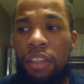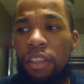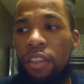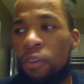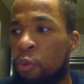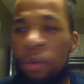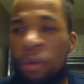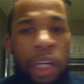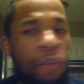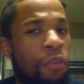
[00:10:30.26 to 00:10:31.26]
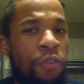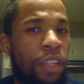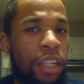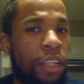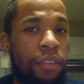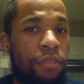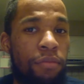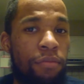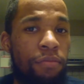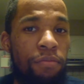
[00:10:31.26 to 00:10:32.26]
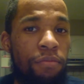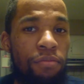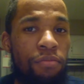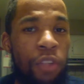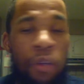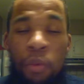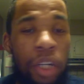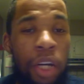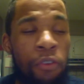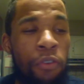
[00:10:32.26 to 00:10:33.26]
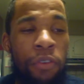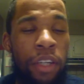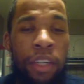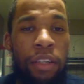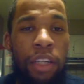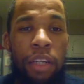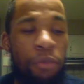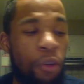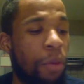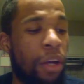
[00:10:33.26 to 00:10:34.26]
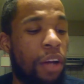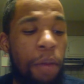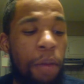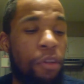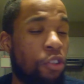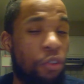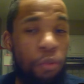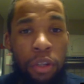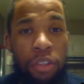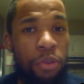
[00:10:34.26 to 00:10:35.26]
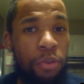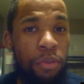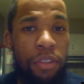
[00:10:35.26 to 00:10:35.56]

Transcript: you will never forget. You will never forget. No matter how much you want to,